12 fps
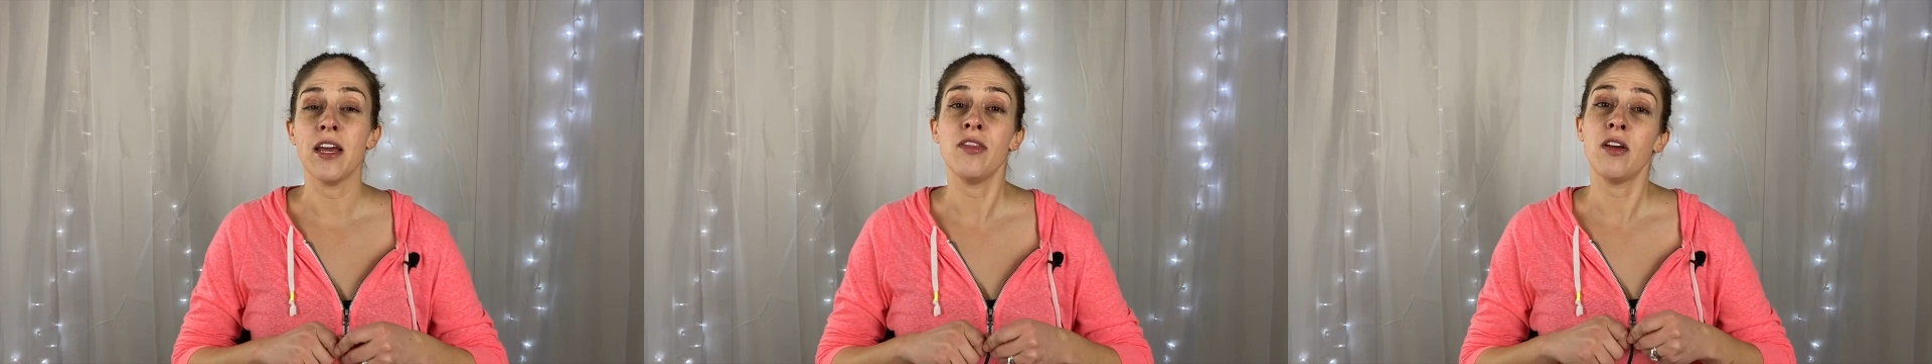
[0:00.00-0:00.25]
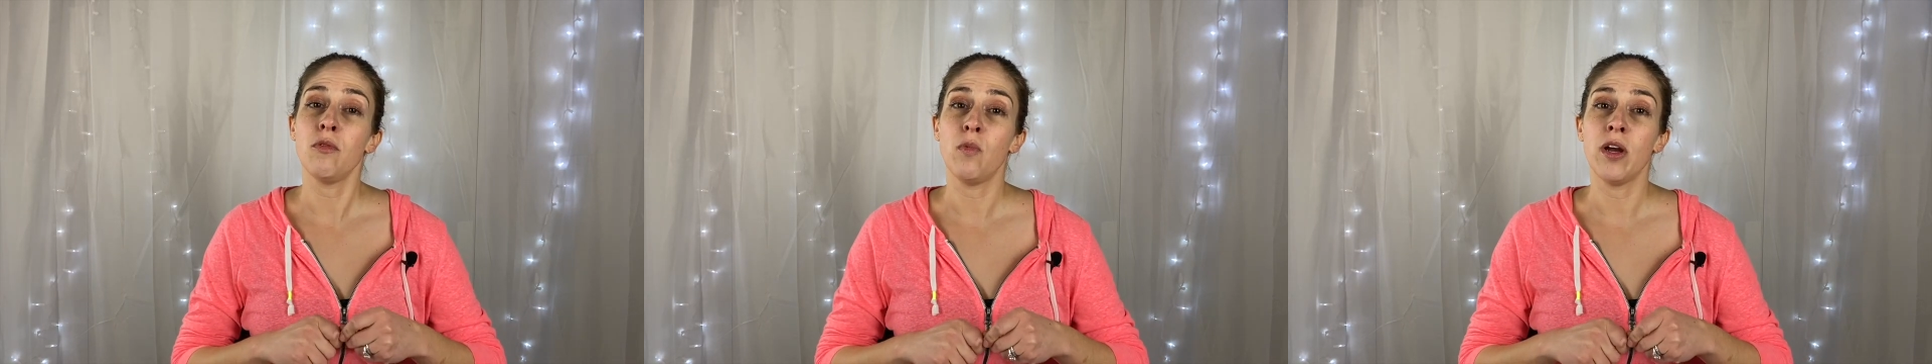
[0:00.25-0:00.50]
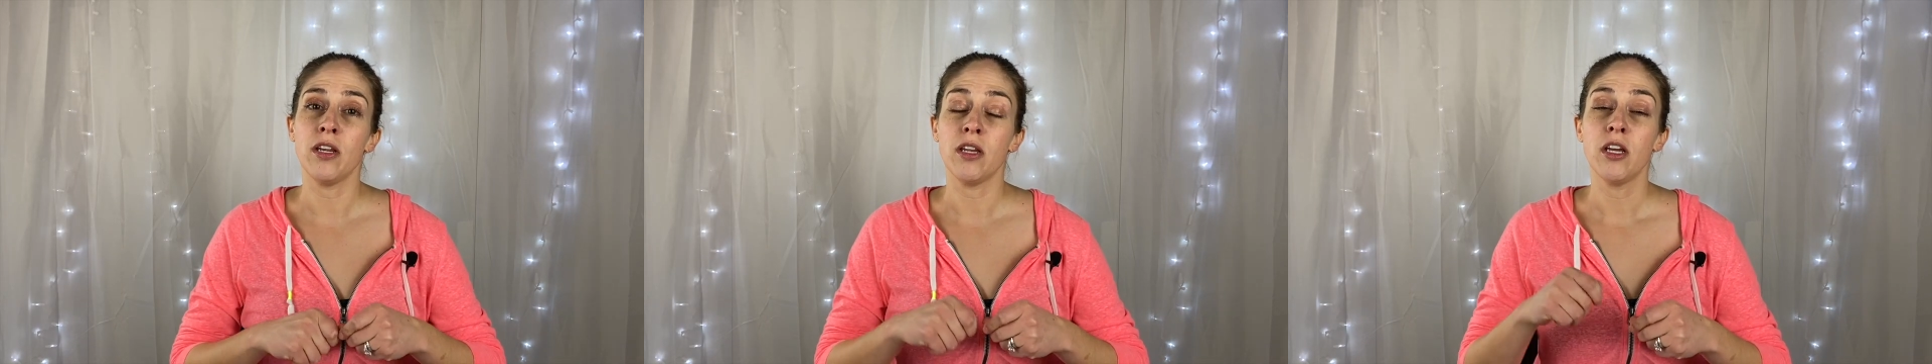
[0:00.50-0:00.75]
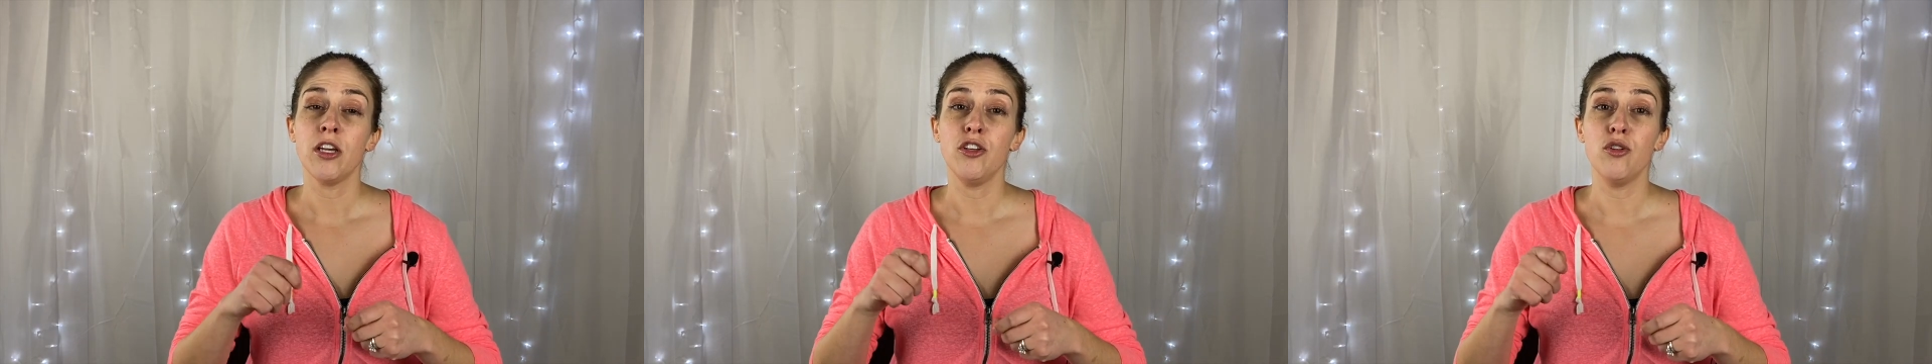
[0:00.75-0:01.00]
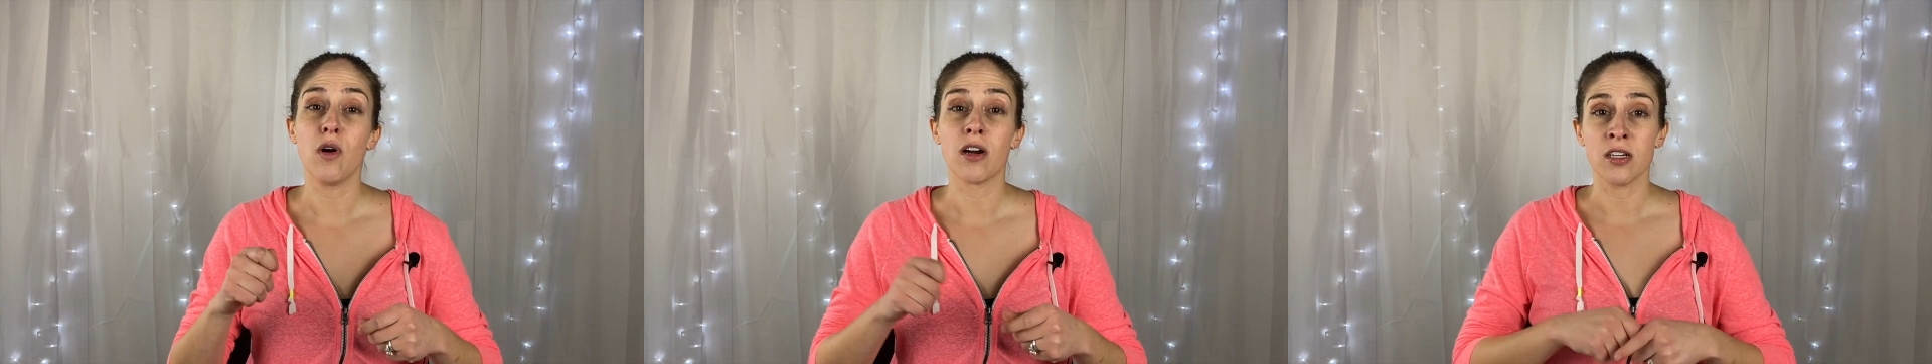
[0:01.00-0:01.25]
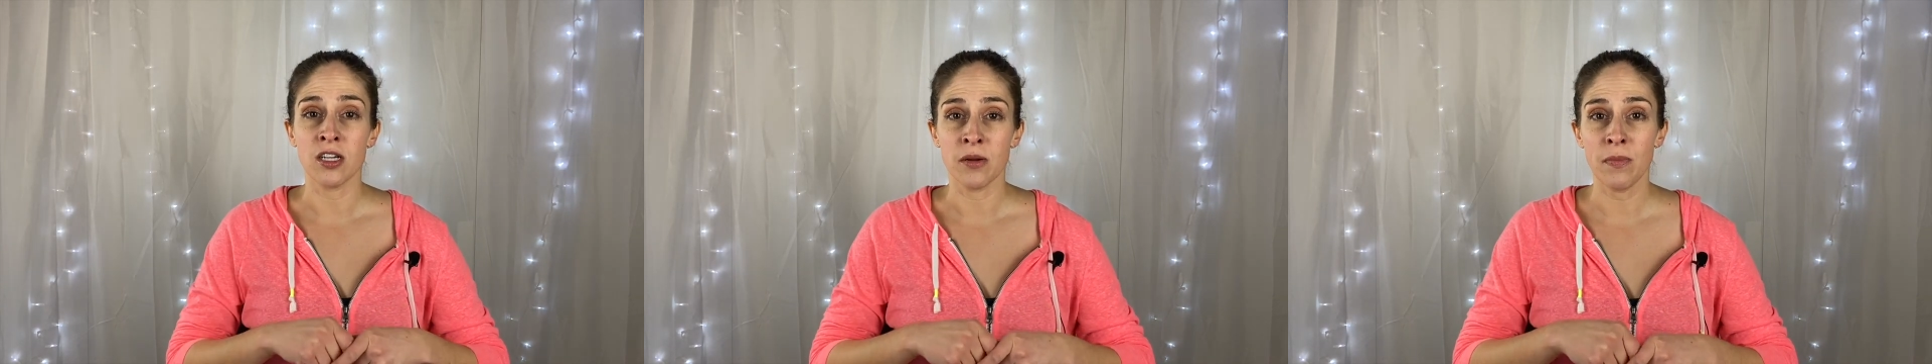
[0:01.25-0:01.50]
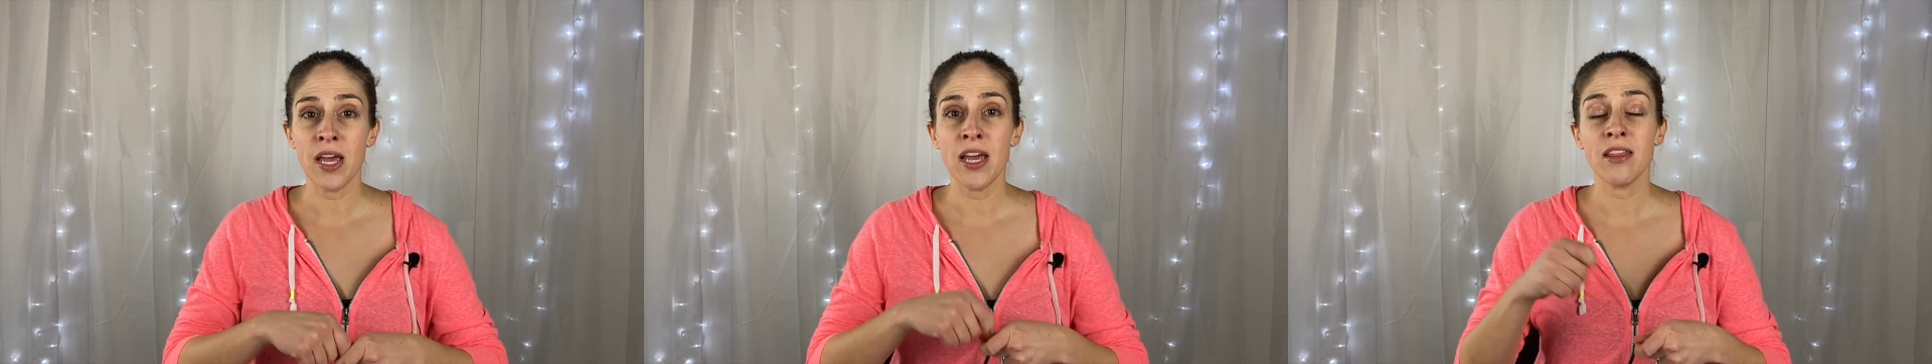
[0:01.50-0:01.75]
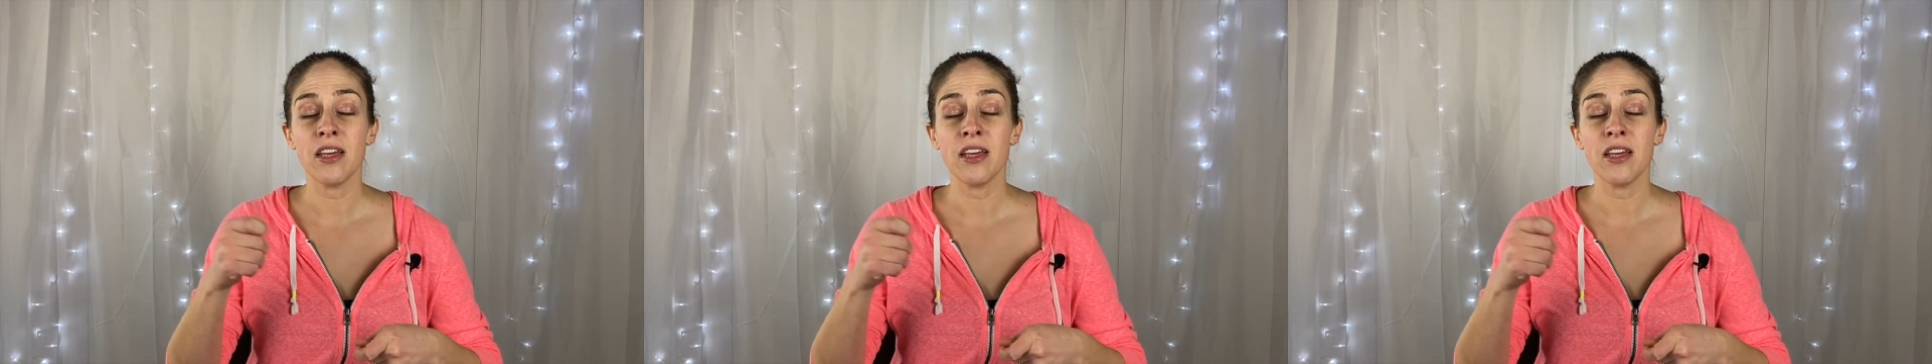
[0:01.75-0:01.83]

and then when you are done paying,